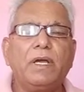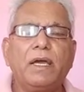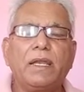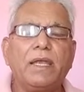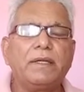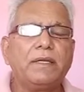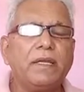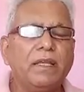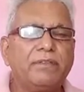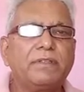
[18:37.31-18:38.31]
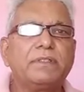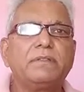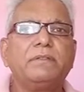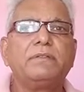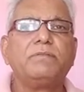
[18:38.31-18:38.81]
right and left,
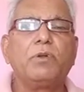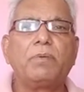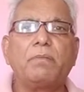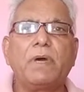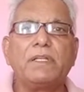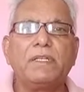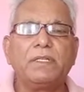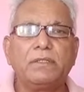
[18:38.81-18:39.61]
proper margin.